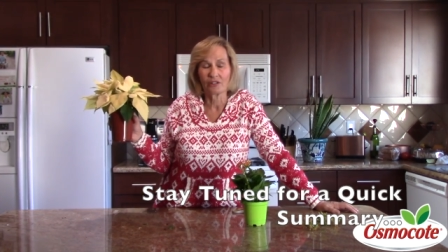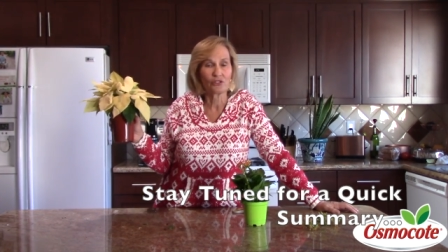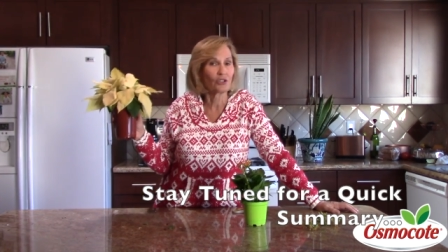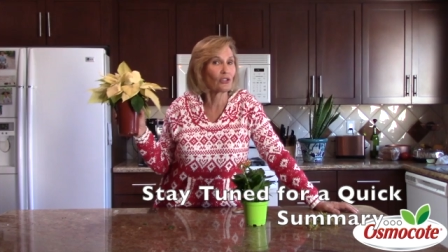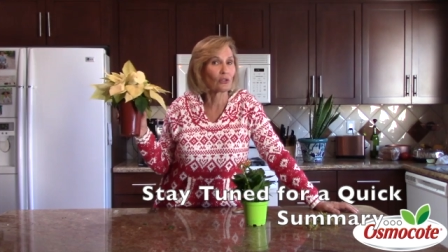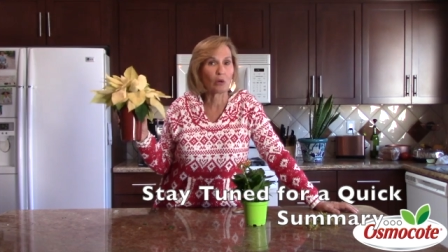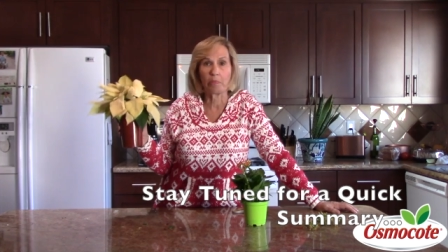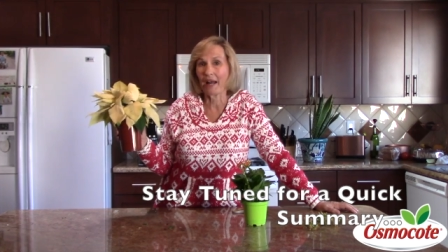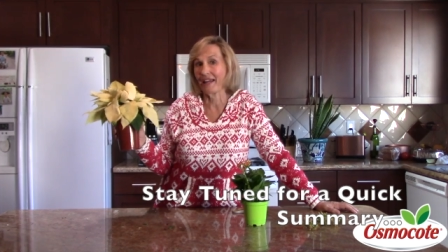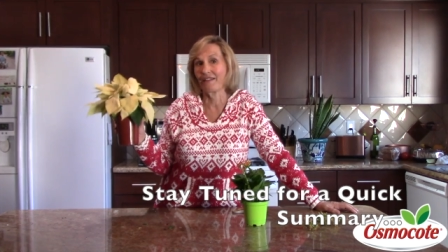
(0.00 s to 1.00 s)
Just go
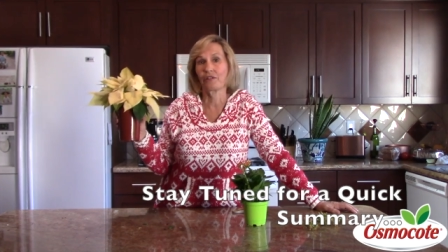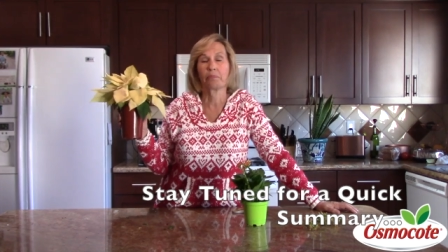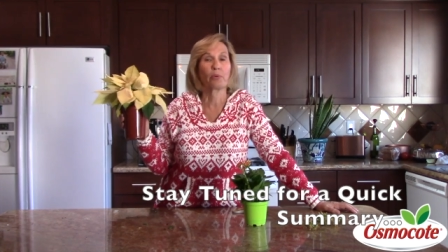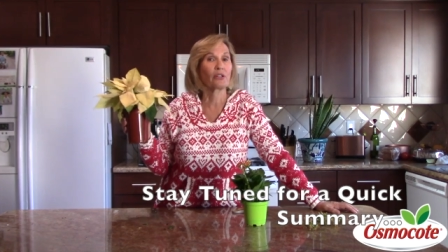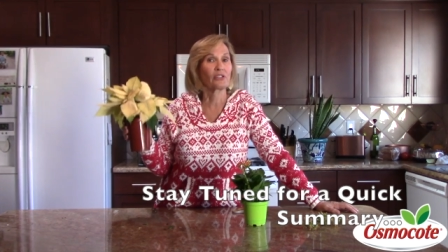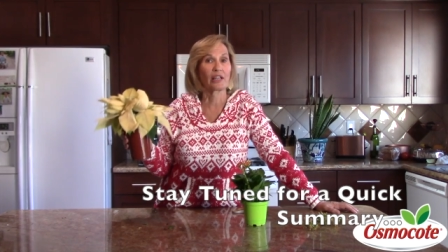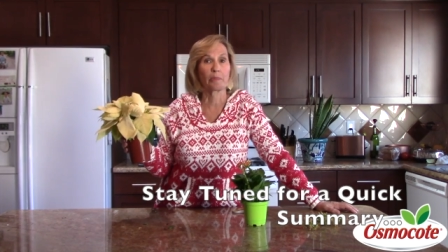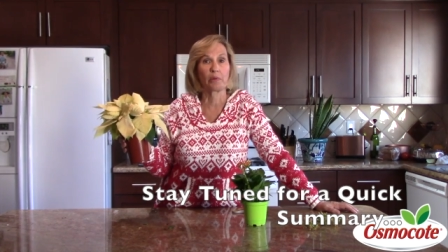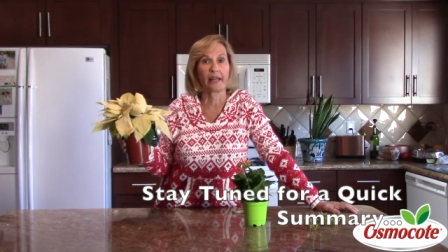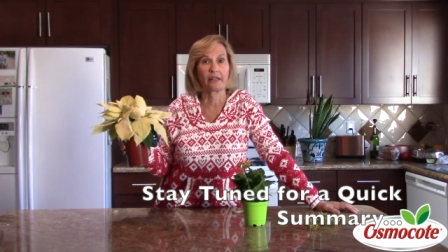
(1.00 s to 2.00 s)
buy another poinsettia
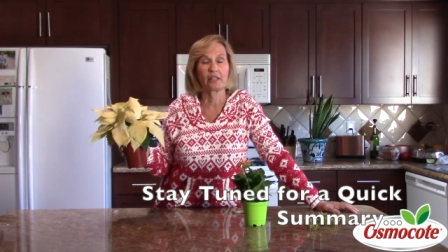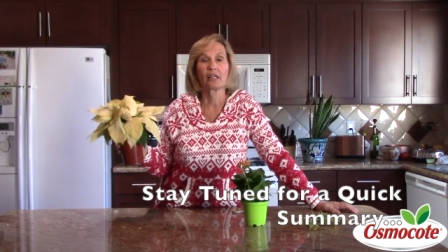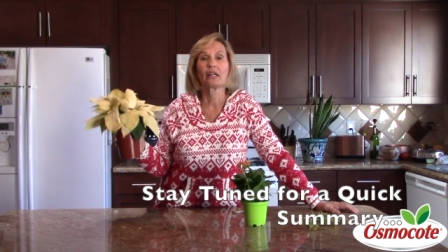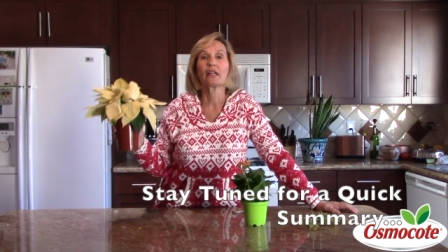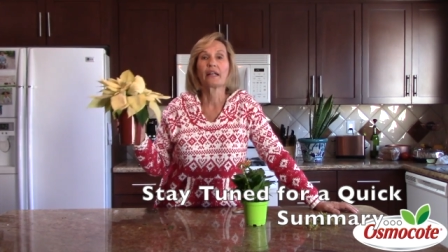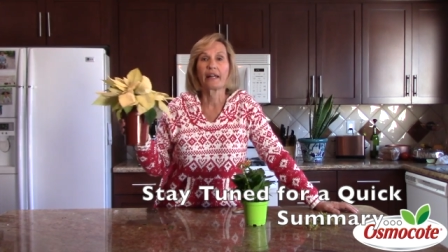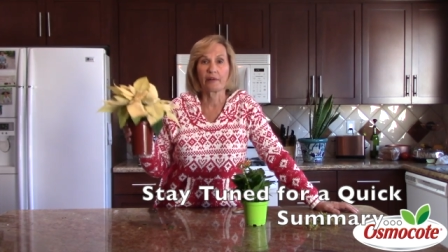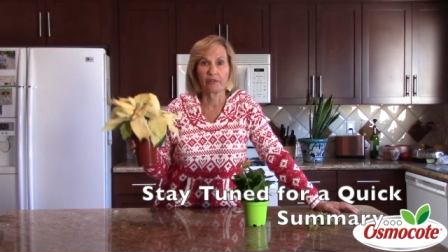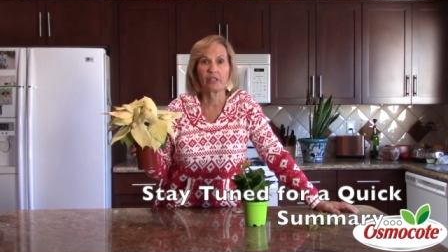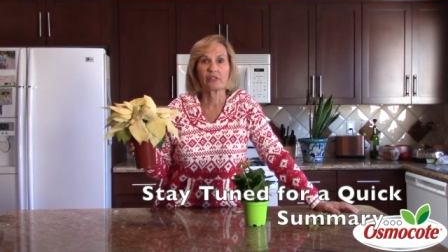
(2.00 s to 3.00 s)
plant
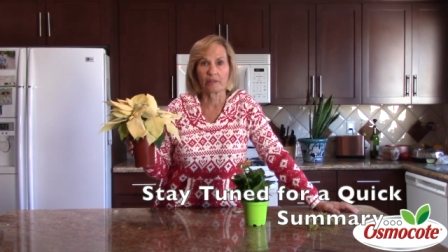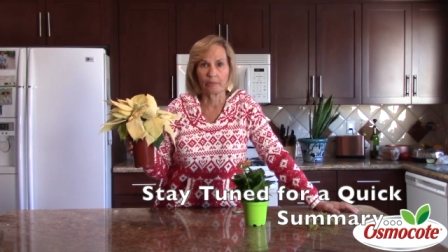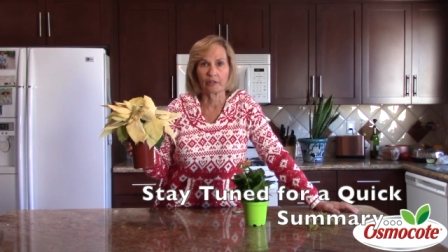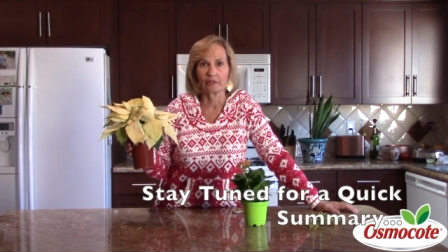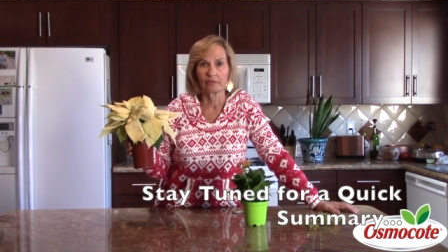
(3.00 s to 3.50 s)
every December.